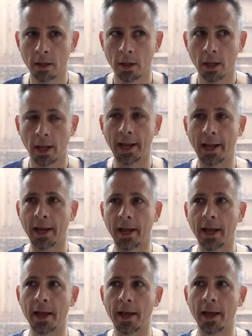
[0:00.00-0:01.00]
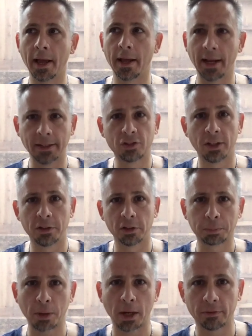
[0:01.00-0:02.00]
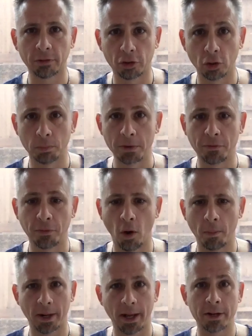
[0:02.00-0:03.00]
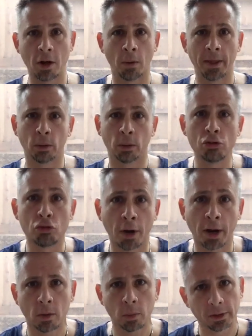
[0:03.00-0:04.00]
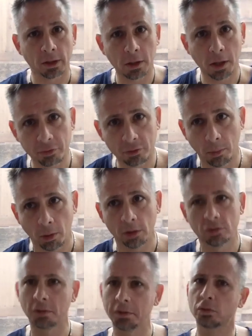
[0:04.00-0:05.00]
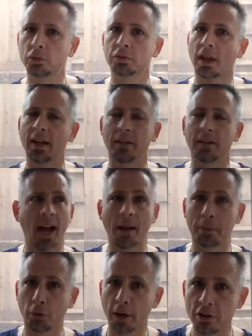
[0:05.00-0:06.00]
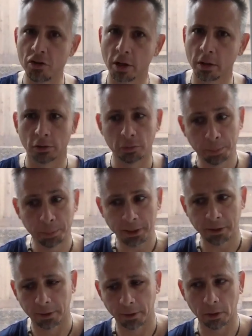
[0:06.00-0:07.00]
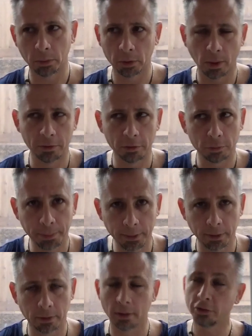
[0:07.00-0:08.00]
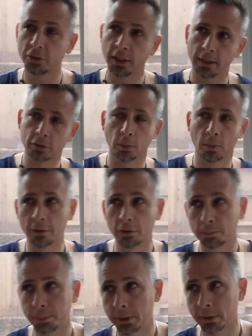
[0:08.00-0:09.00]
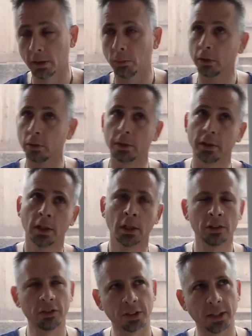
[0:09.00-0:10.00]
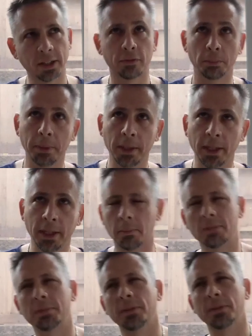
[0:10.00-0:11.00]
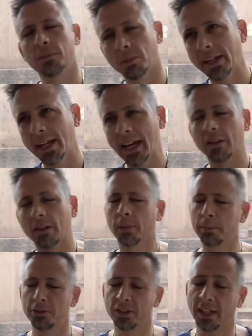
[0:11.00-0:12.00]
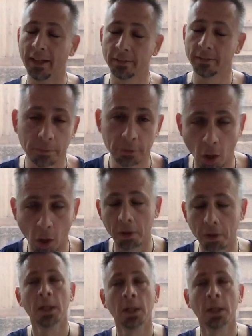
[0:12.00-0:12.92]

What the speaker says: And I'd seen this prostitute before, but I know they don't drink with their customers, so this was kind of an aberration. There's beer here. I wonder why there's beer here. I should ask her why there's beer. I wonder what, did she get it from me? It must be from someone else. Maybe she has it left over.